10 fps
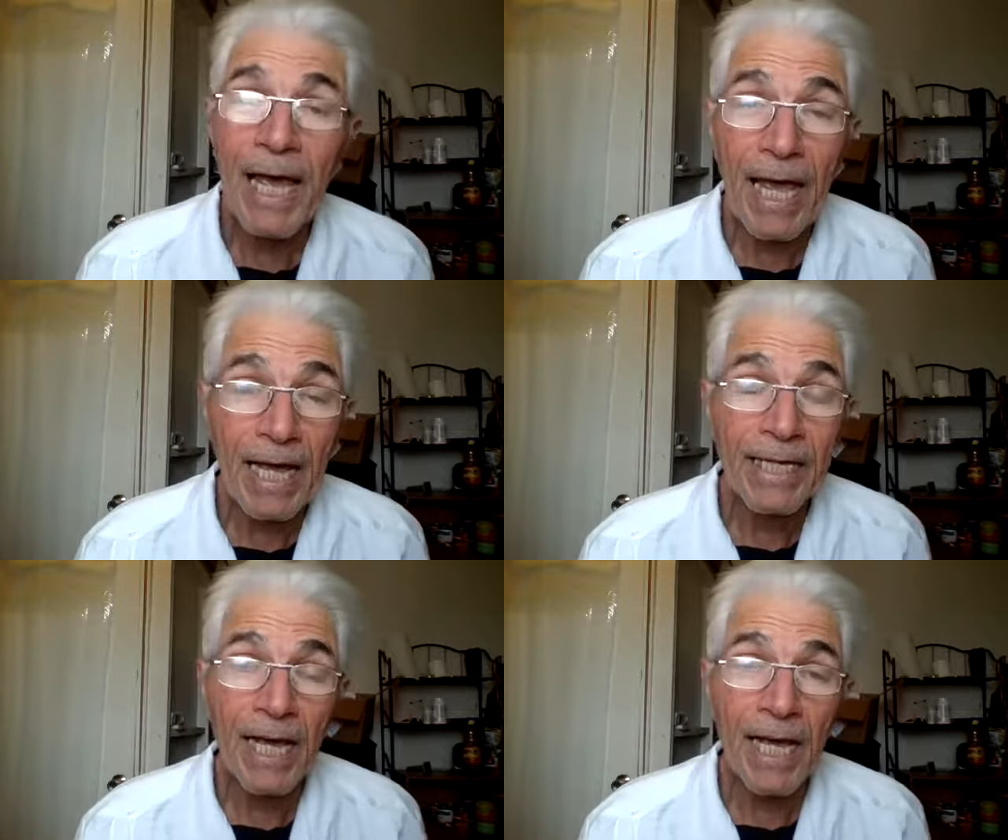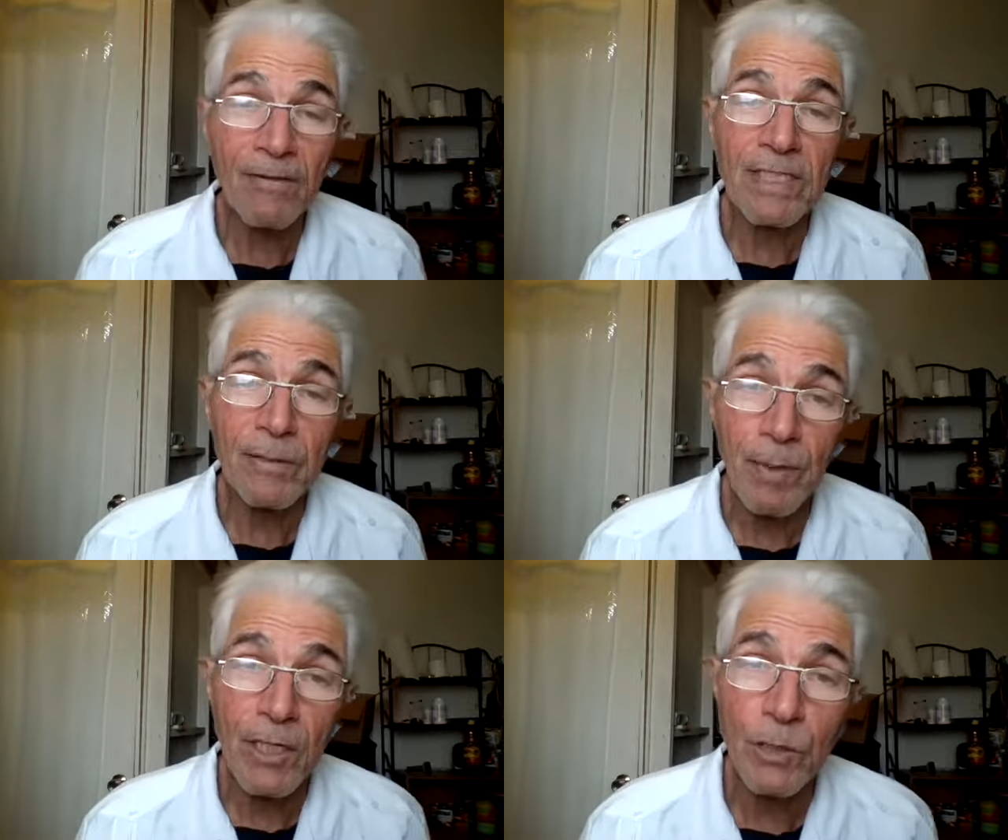and I have a
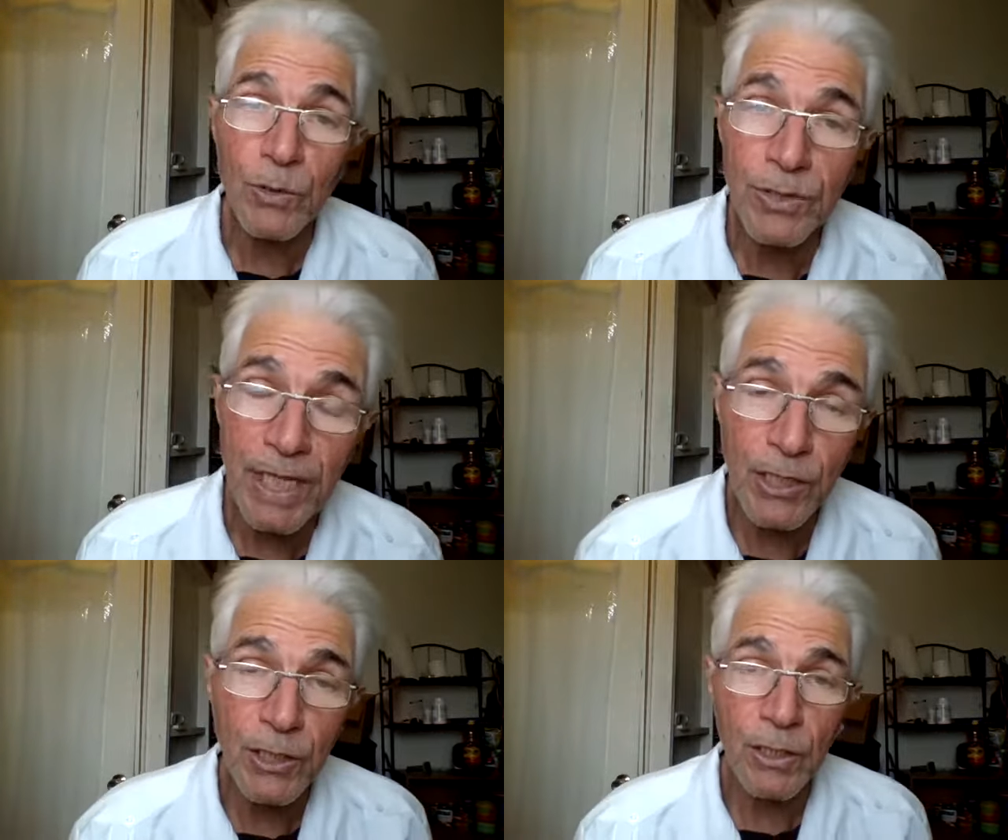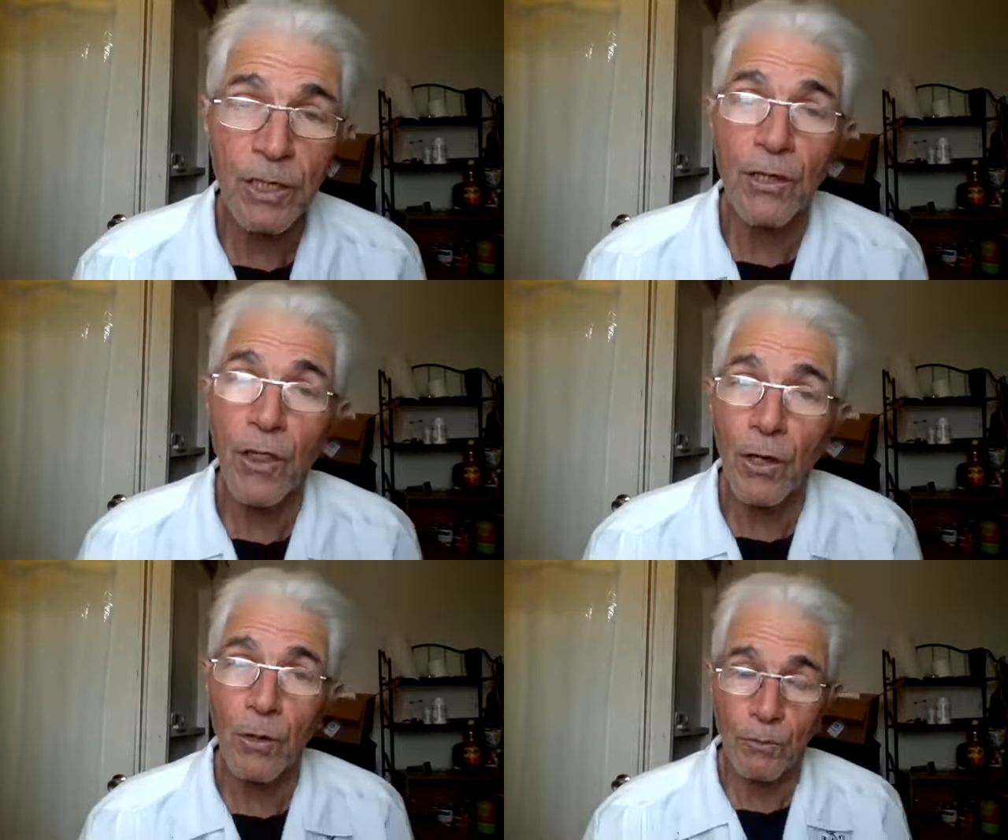special section on
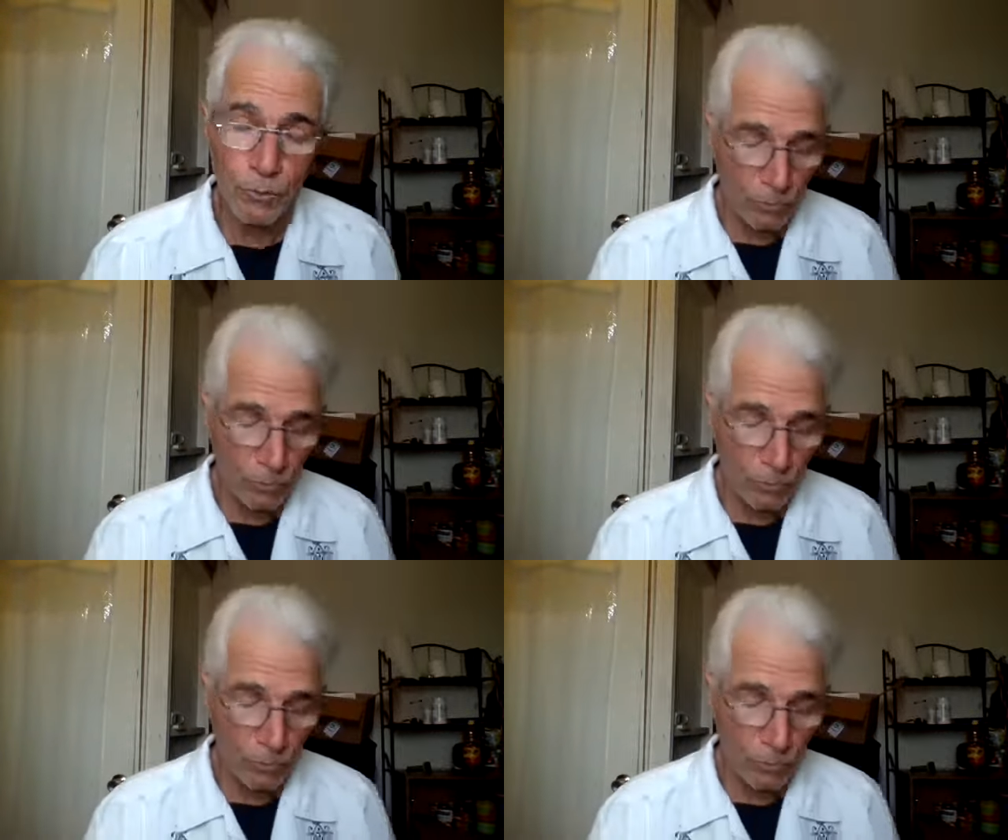those.